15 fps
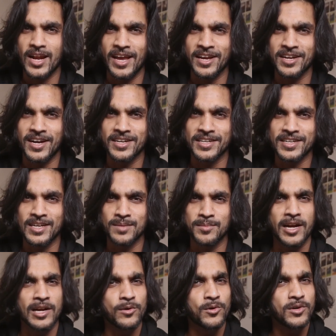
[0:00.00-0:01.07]
I like an article
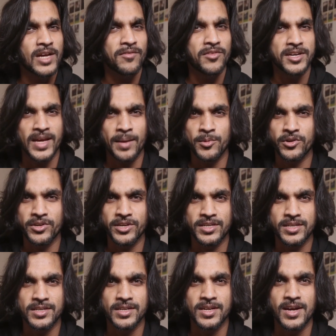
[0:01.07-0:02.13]
but I don't have the time to read
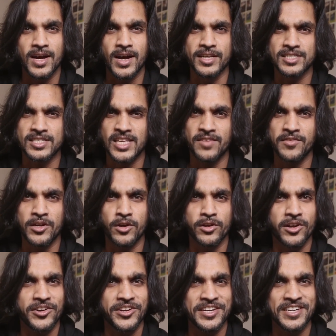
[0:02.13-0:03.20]
it, I save it on a
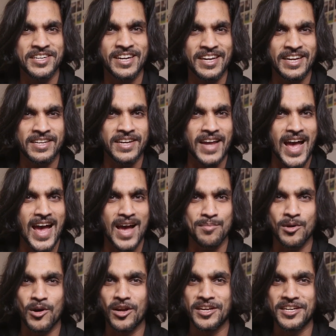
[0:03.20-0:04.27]
read it later app
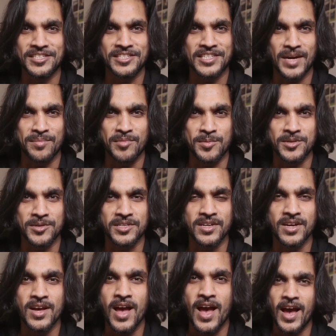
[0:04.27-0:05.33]
called Instapaper
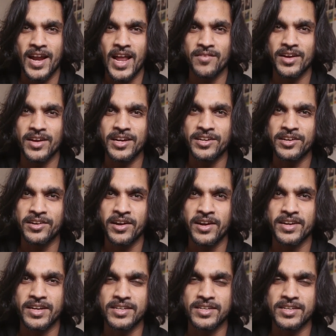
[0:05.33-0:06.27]
and I've integrated